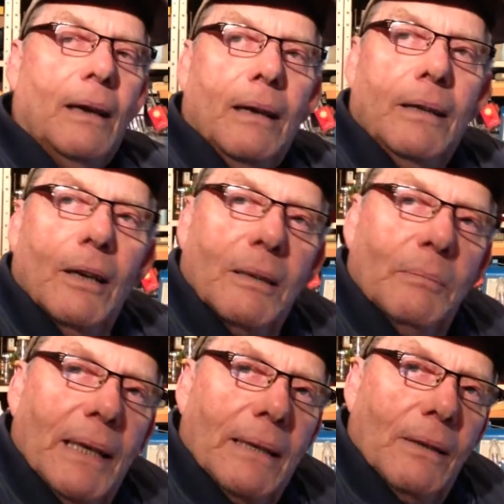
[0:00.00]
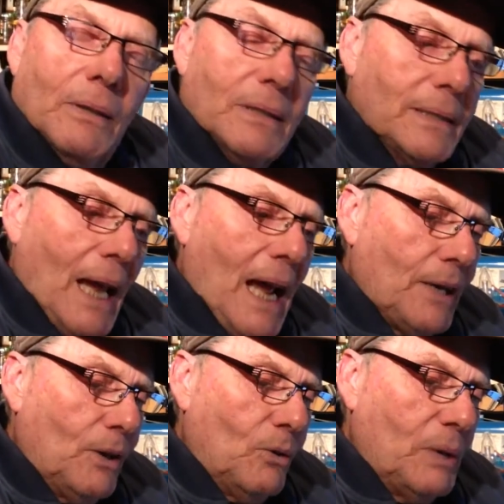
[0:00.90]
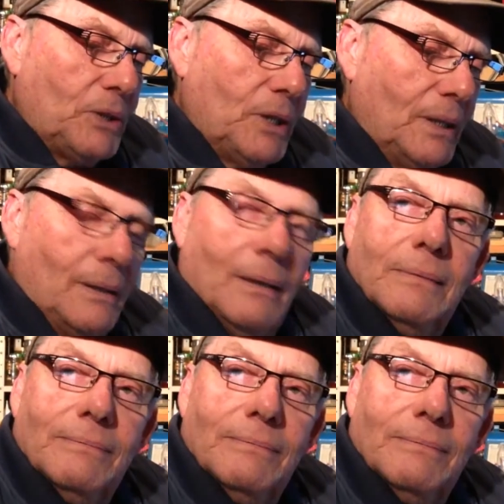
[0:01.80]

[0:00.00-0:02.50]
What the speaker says: You can be the starter, Richard,